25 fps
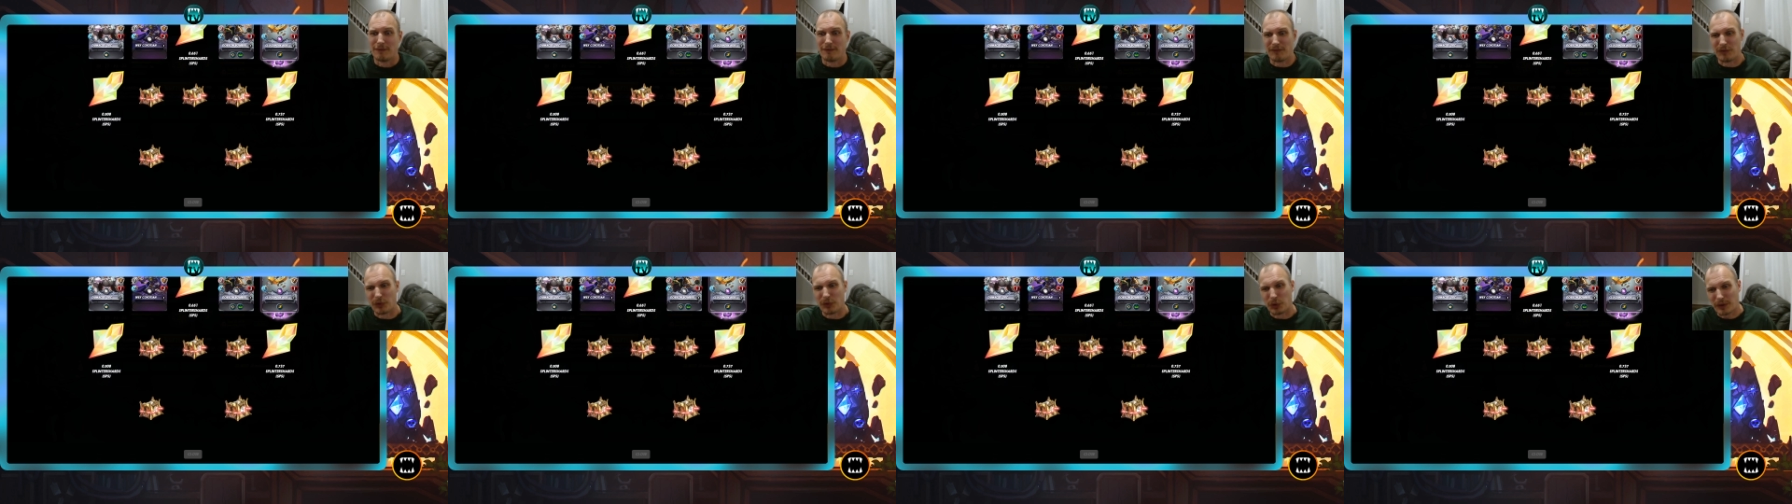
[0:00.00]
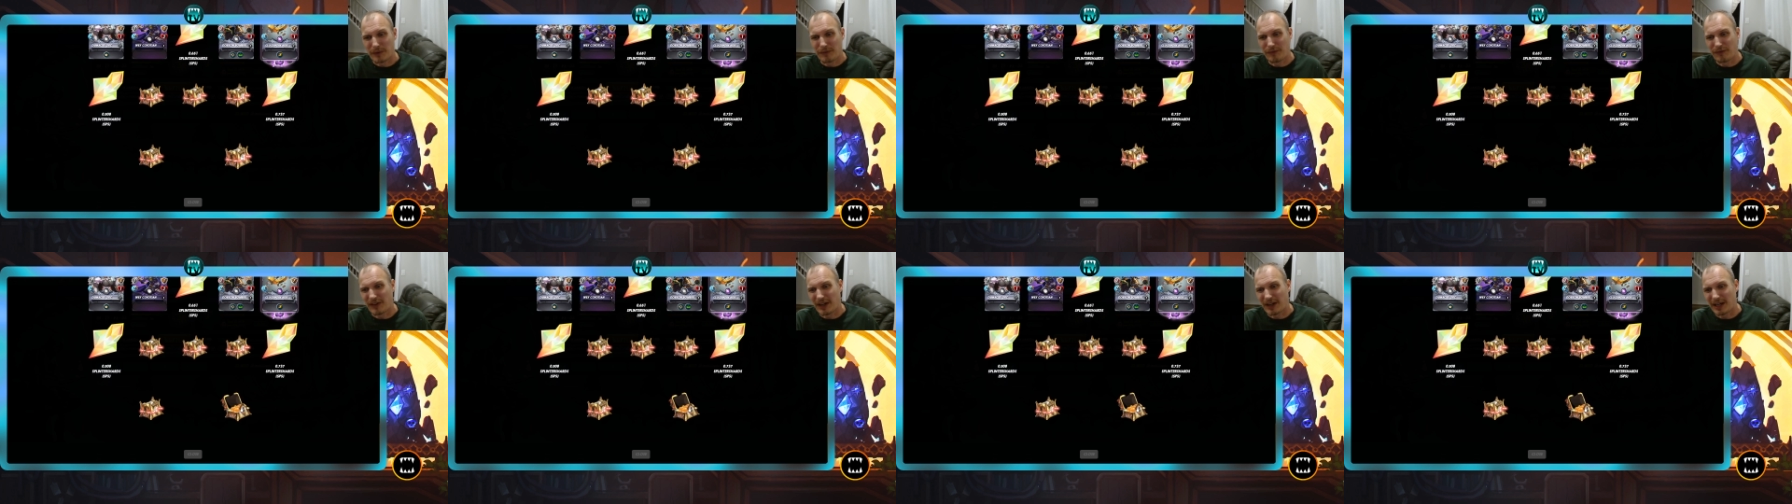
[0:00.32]
four,
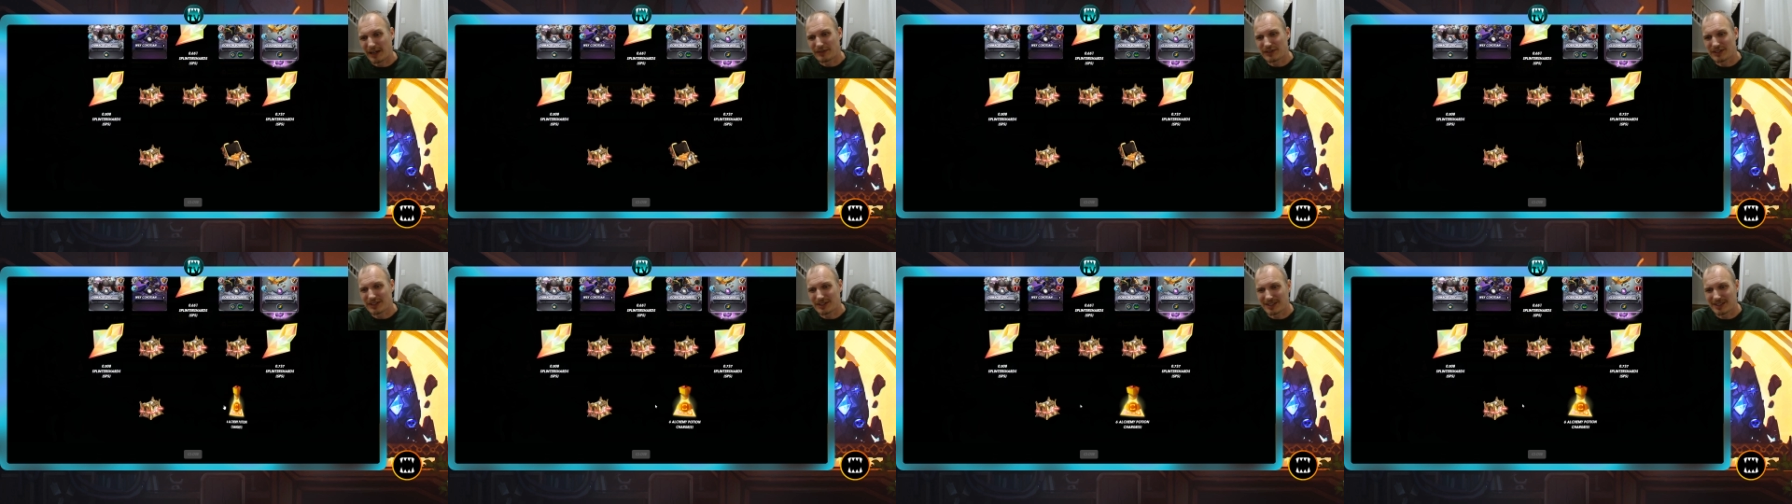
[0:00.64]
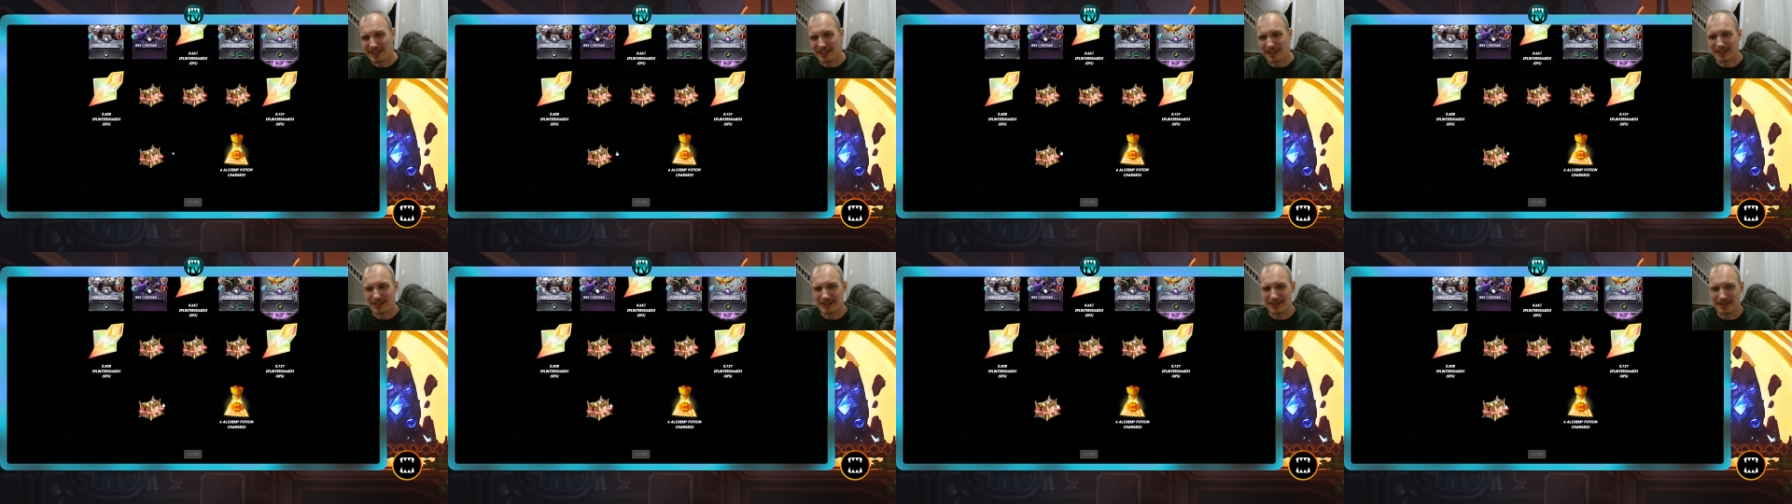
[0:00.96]
five,
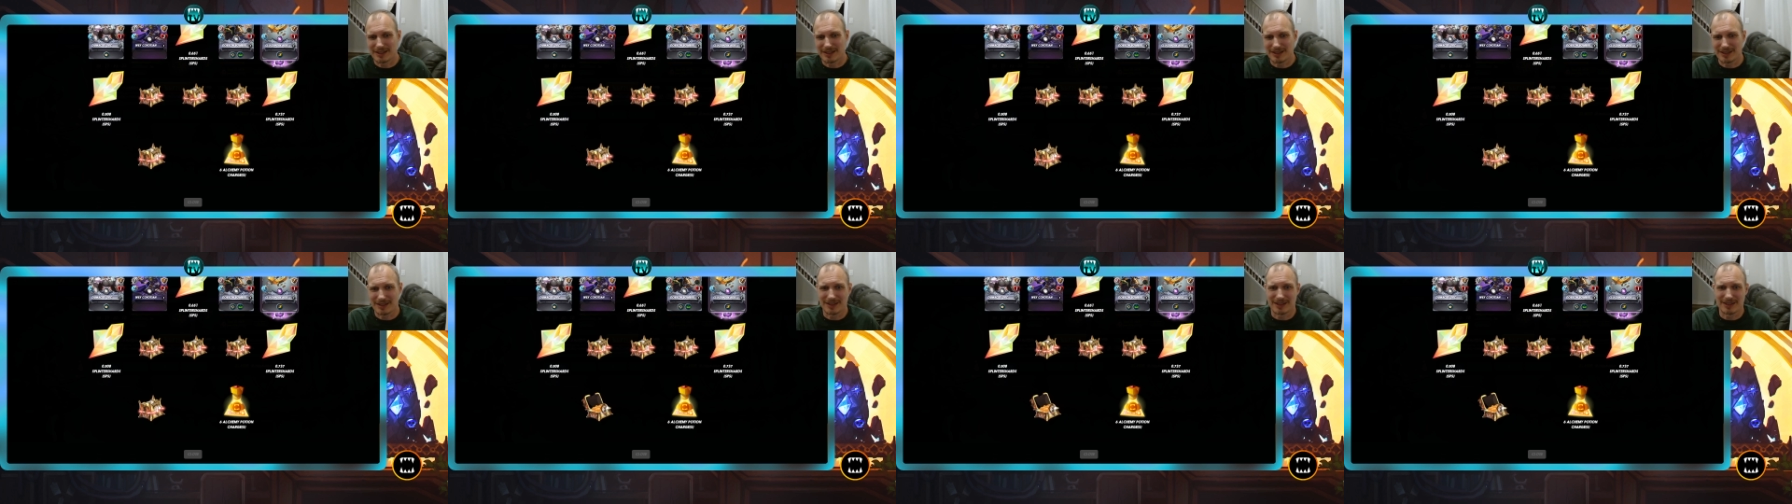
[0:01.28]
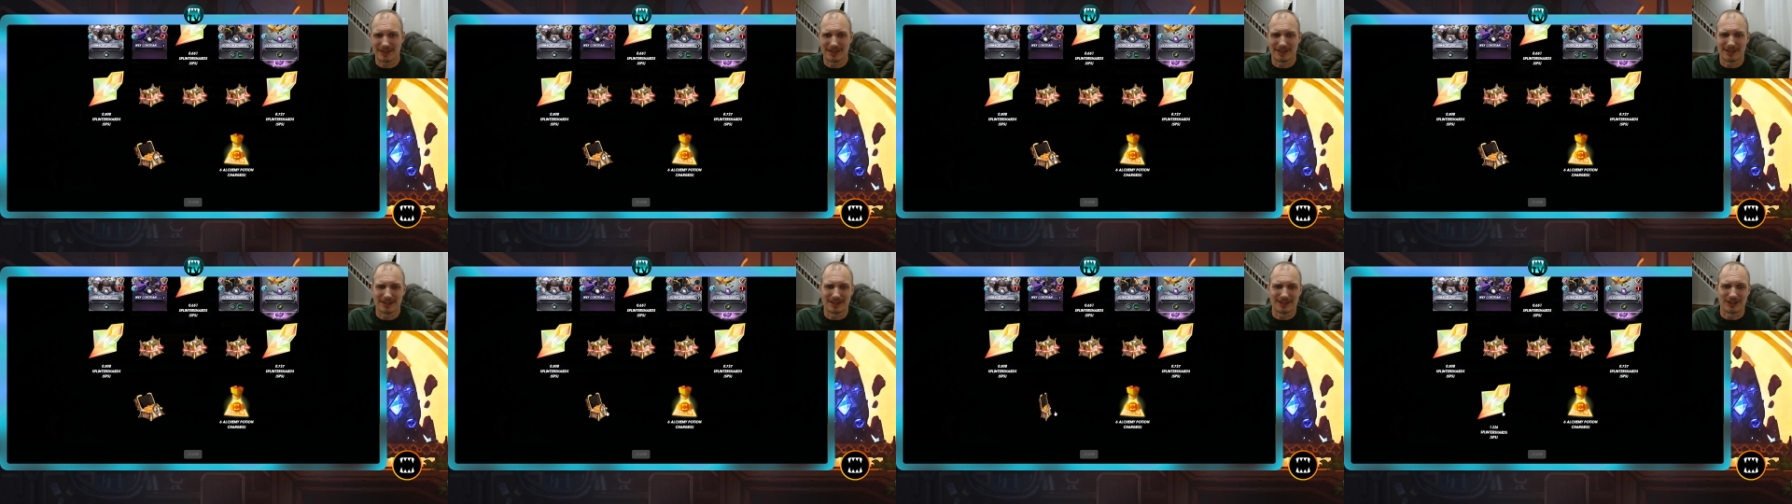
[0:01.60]
six.
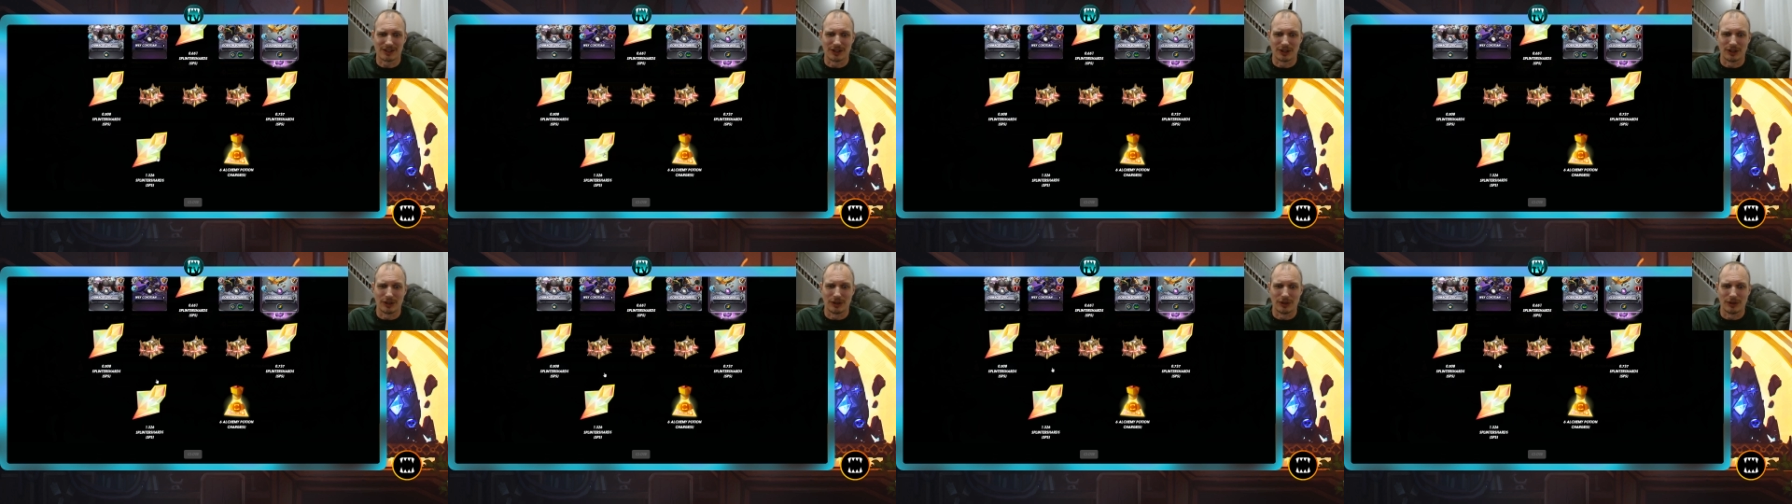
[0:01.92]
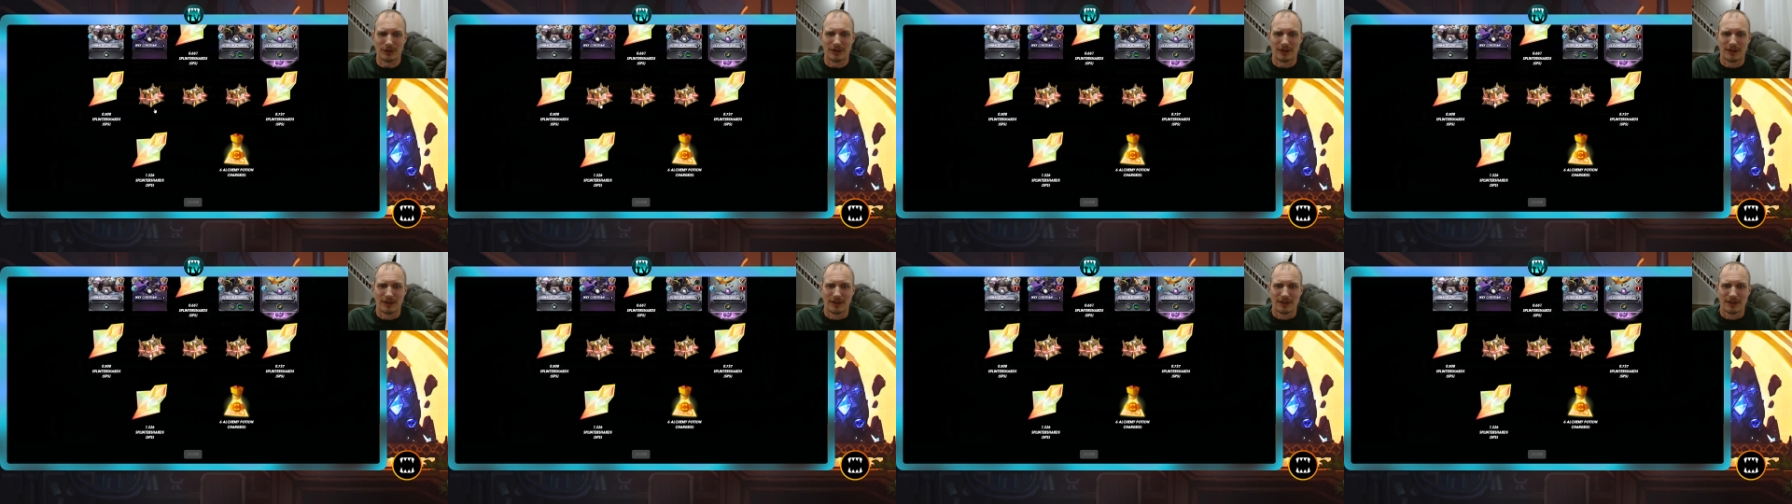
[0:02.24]
So